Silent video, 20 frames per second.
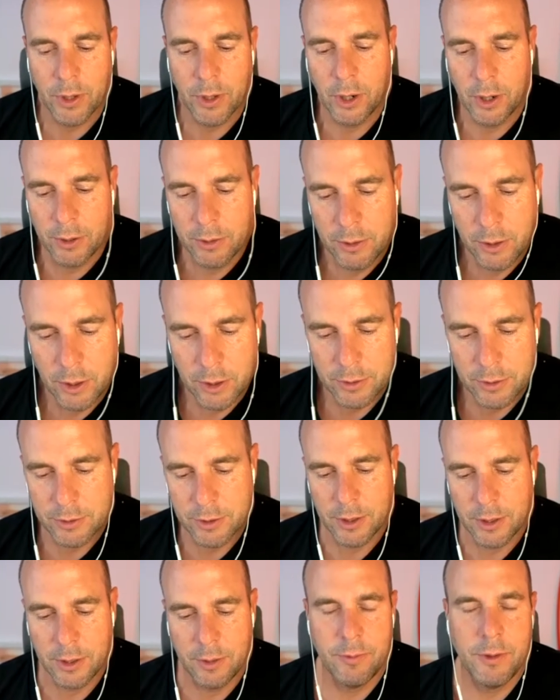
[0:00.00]
I'd
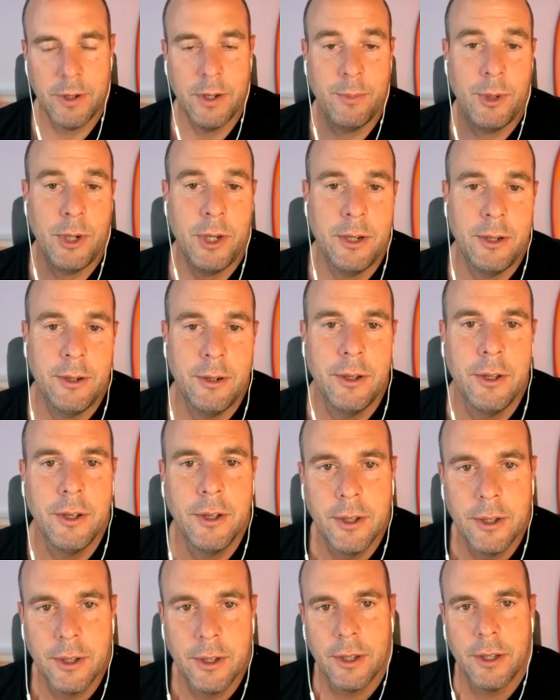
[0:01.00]
noticed a friend of mine,
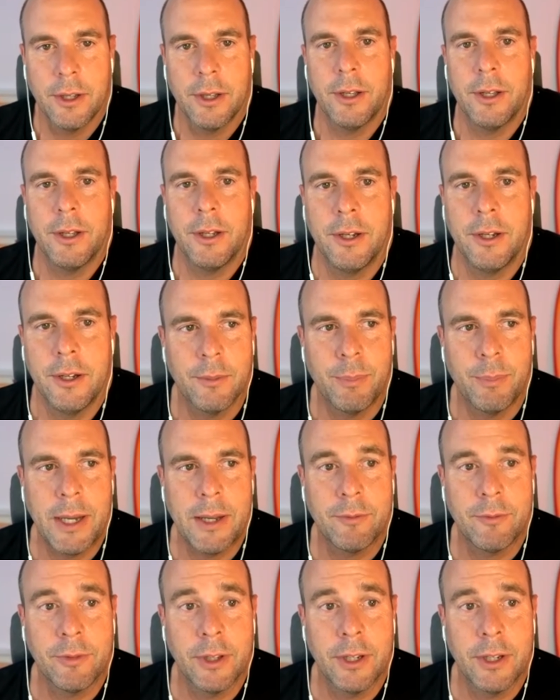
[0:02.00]

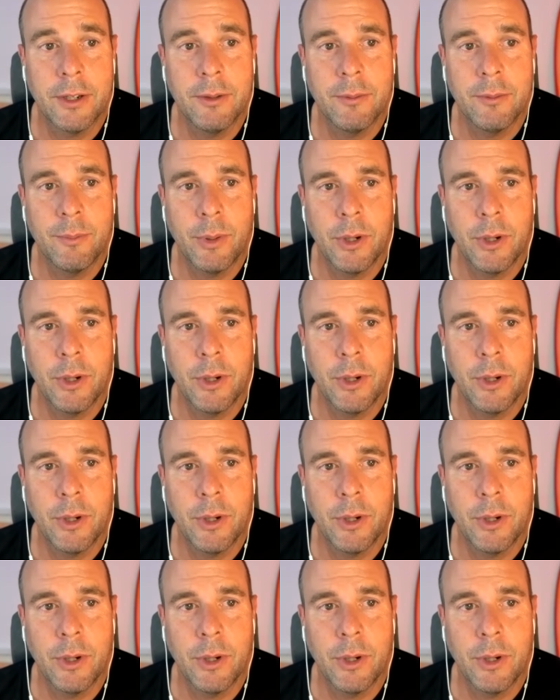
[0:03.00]
Pat Flynn,